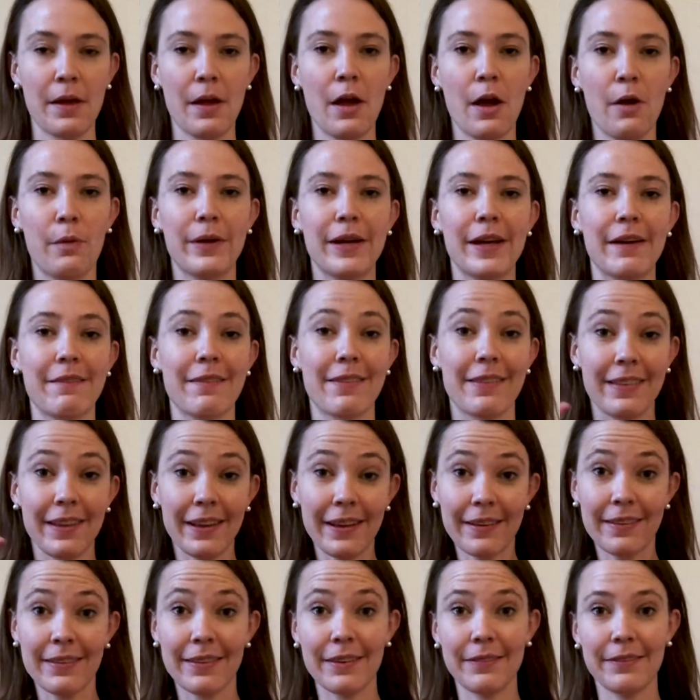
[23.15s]
We have
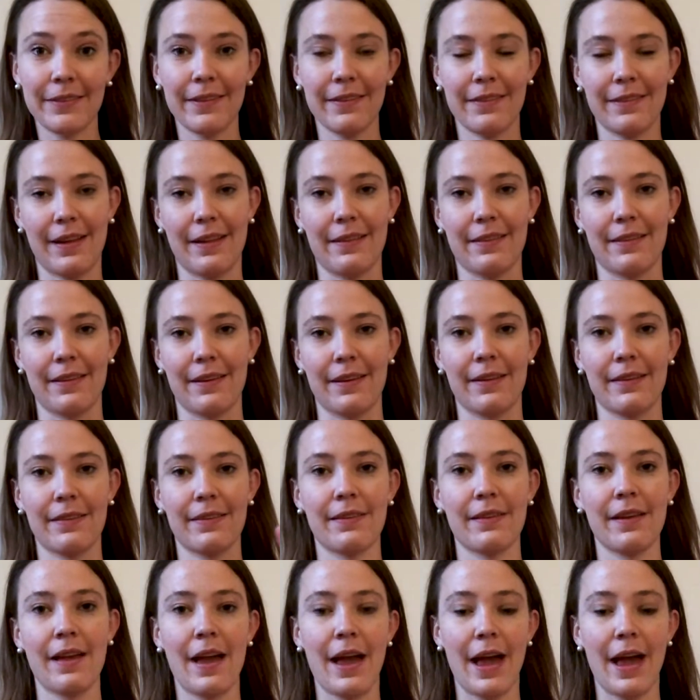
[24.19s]
6 different senses,